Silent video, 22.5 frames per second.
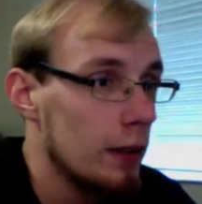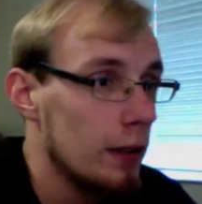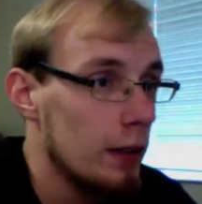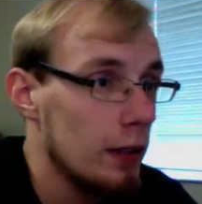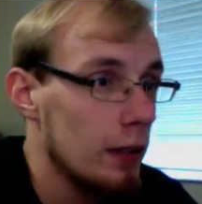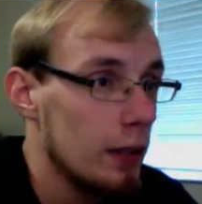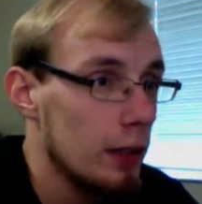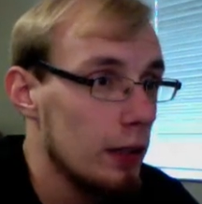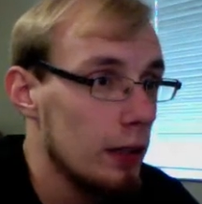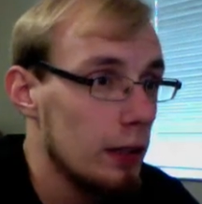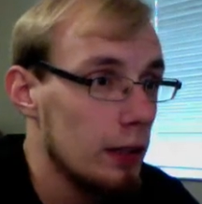
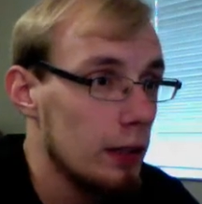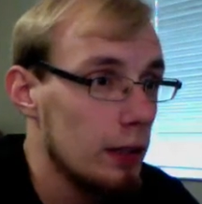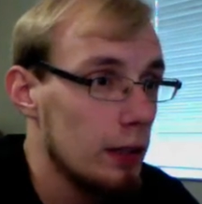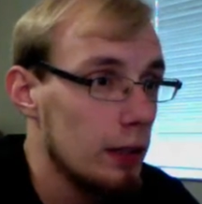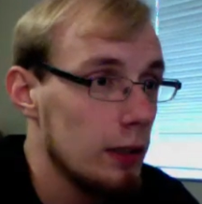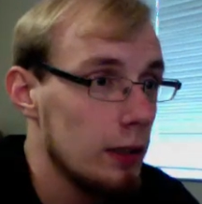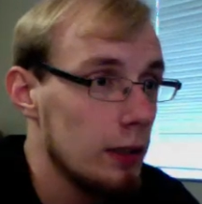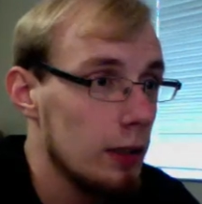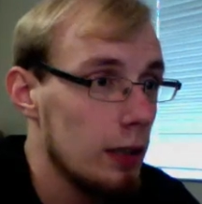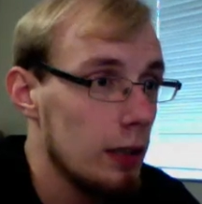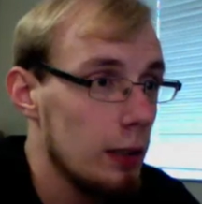
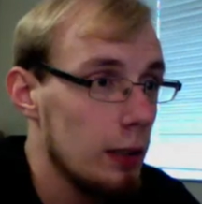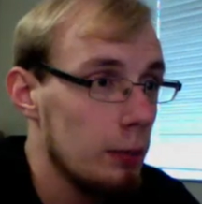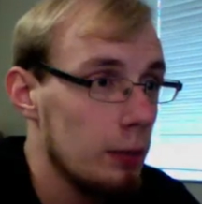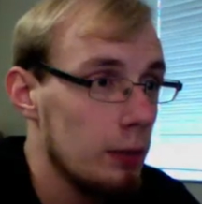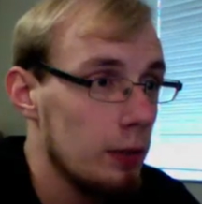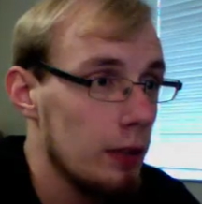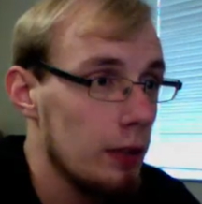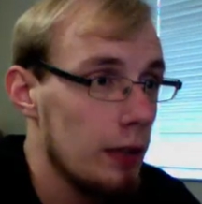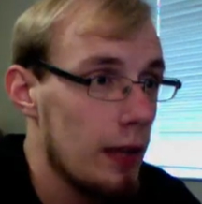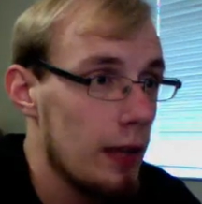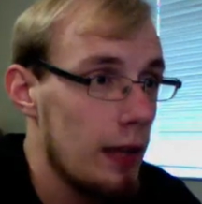I'm going
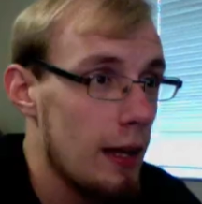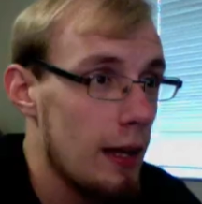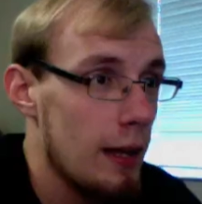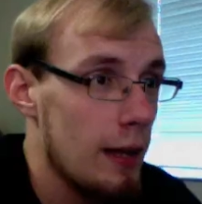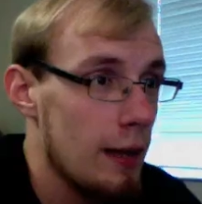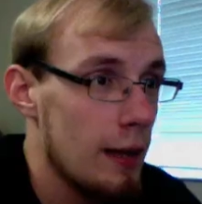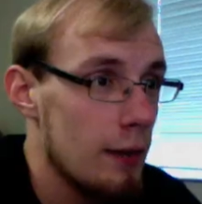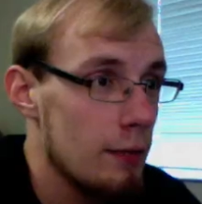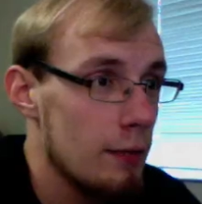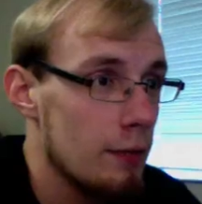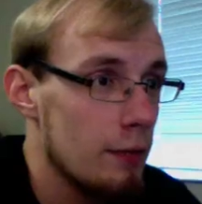to
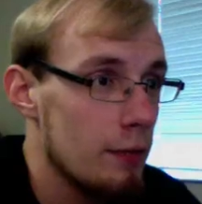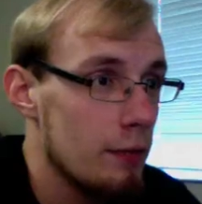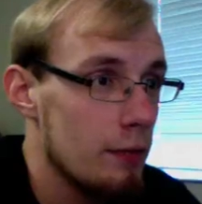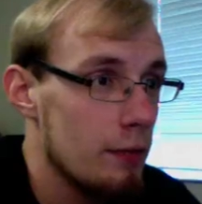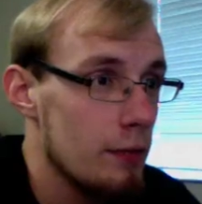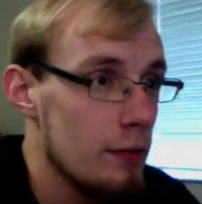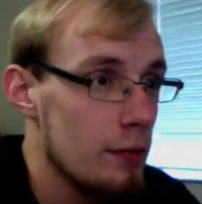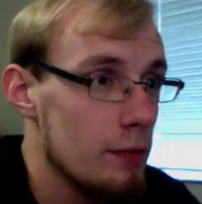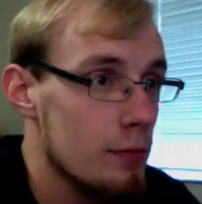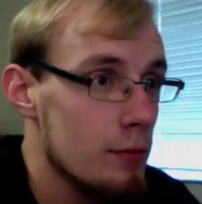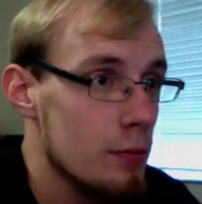have a
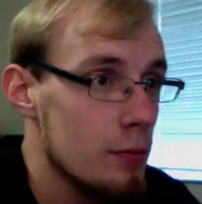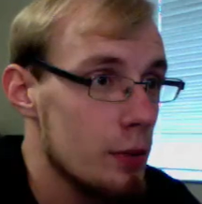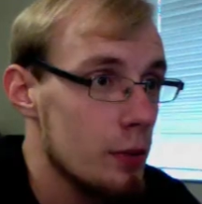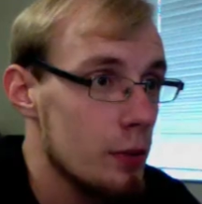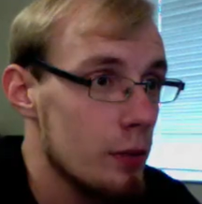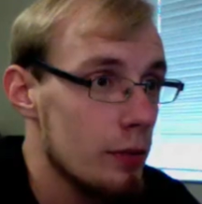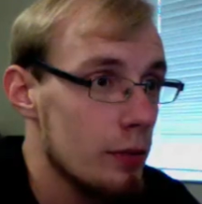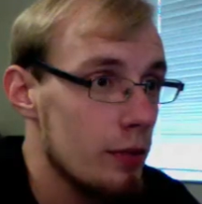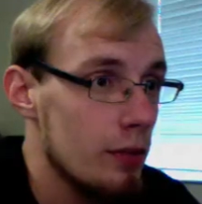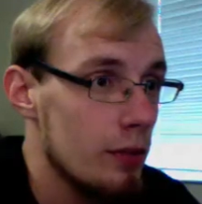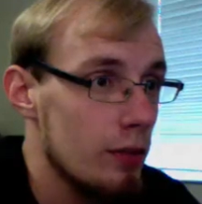few more
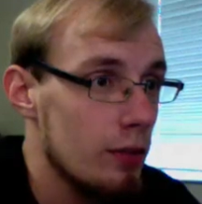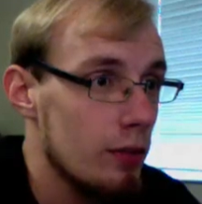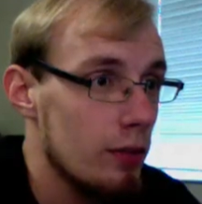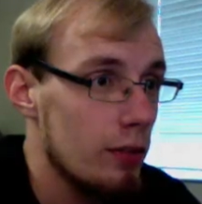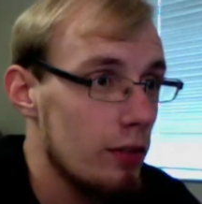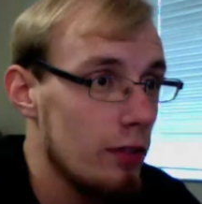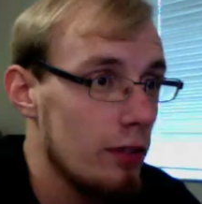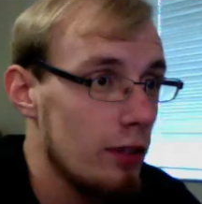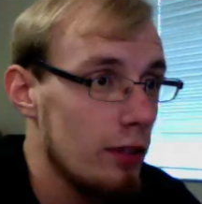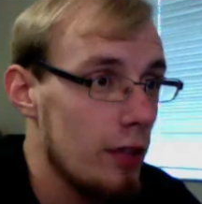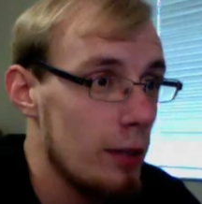divisions
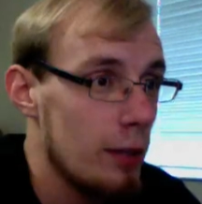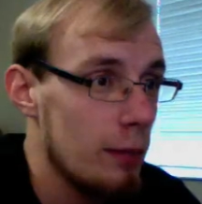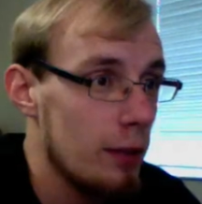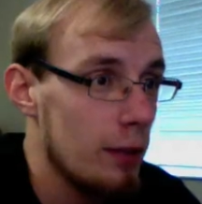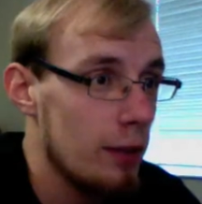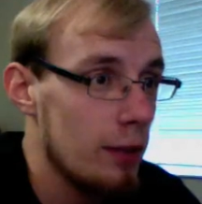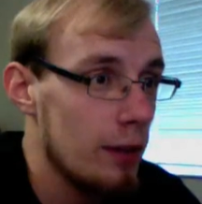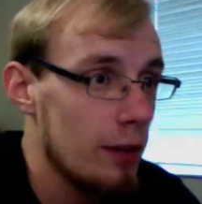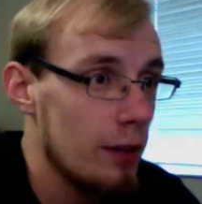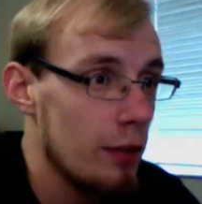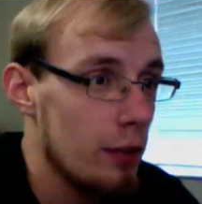this time, I
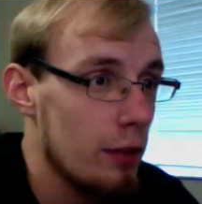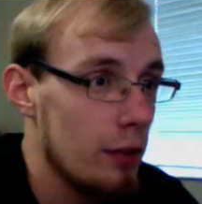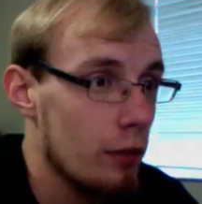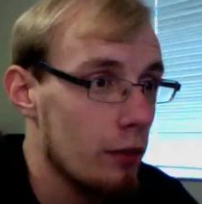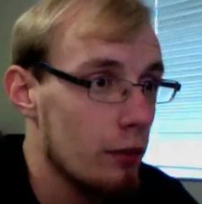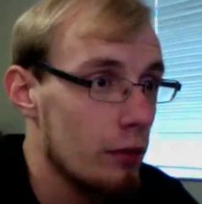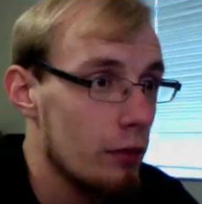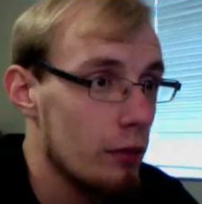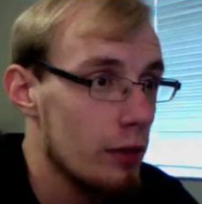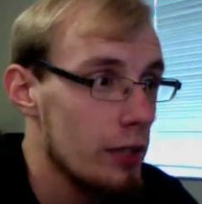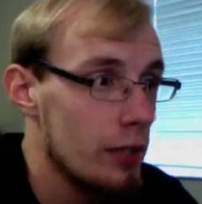think
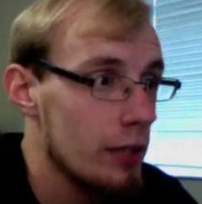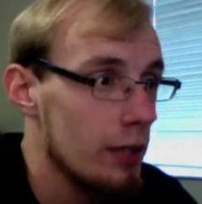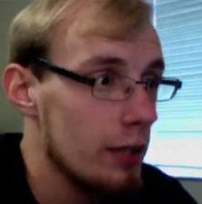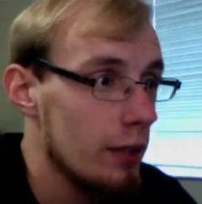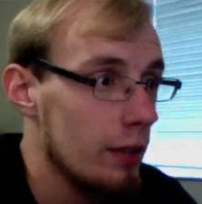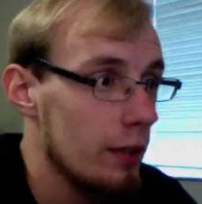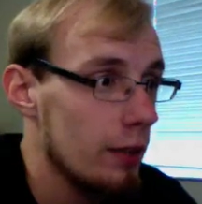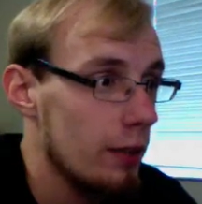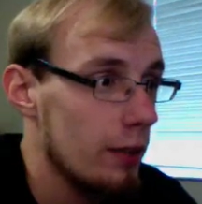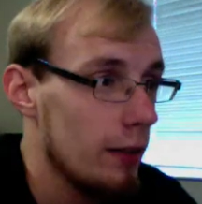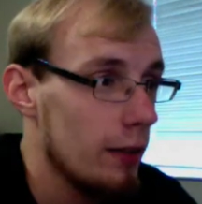3.
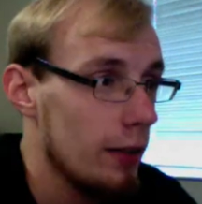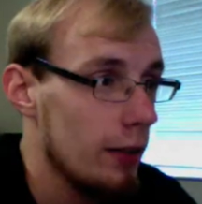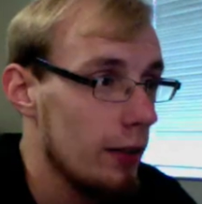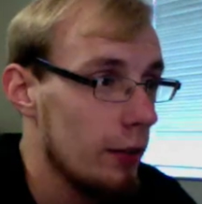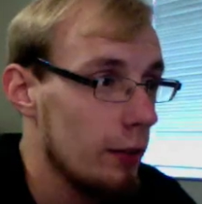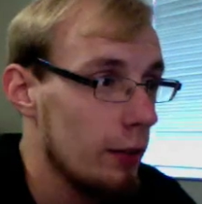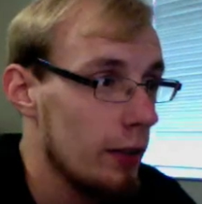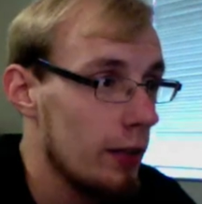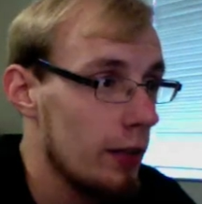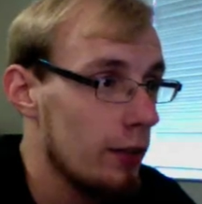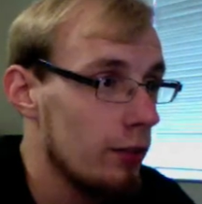I think I
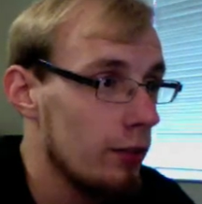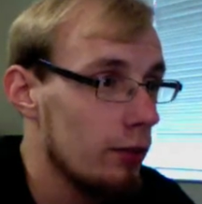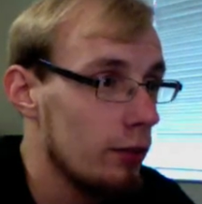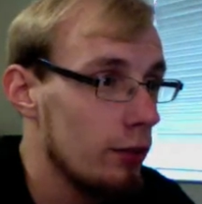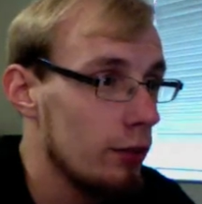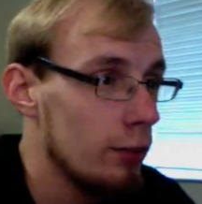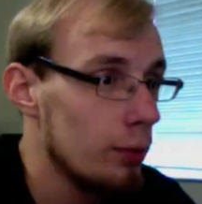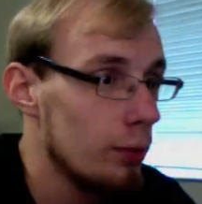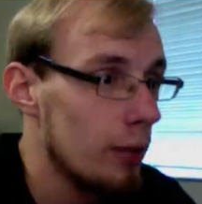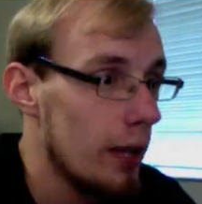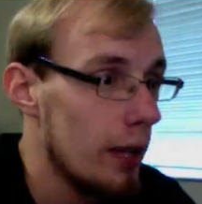only had
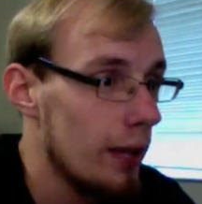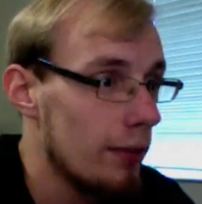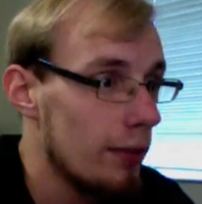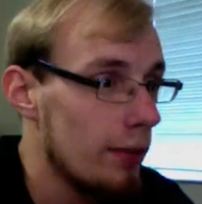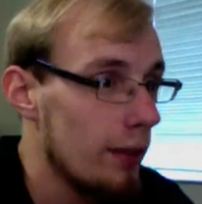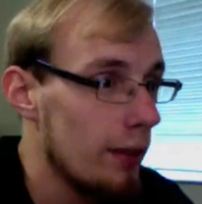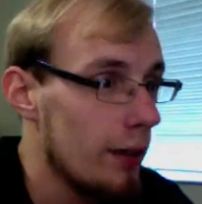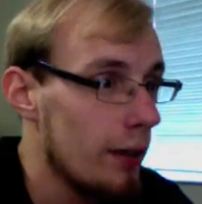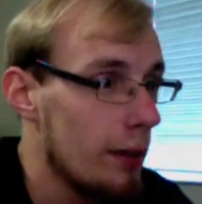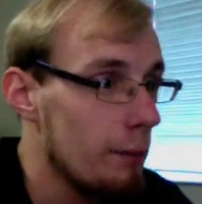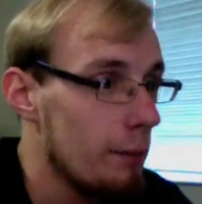2 last
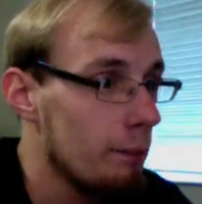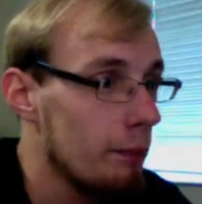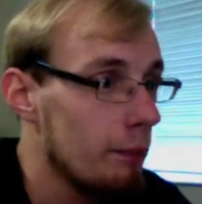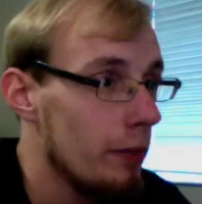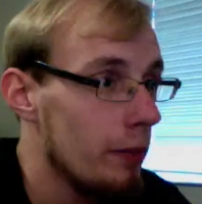time,